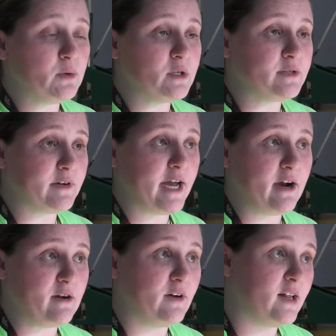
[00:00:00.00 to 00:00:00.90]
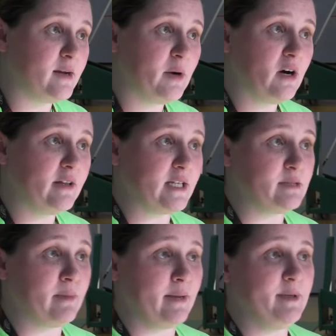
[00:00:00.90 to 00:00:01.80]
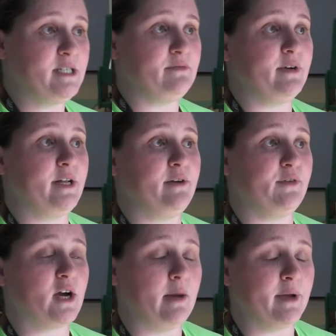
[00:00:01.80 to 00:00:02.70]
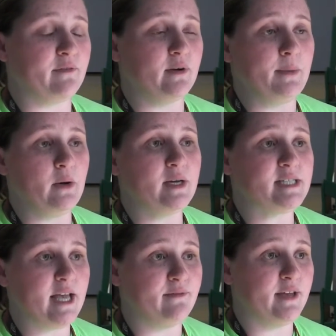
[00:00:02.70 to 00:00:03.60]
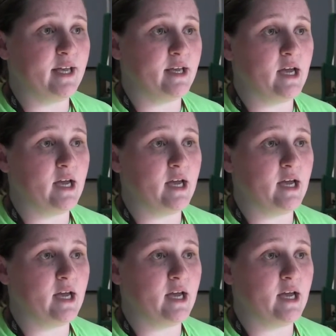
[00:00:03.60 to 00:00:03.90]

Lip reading: rules for CARA Volleyball that might be different if you're coming from USAV,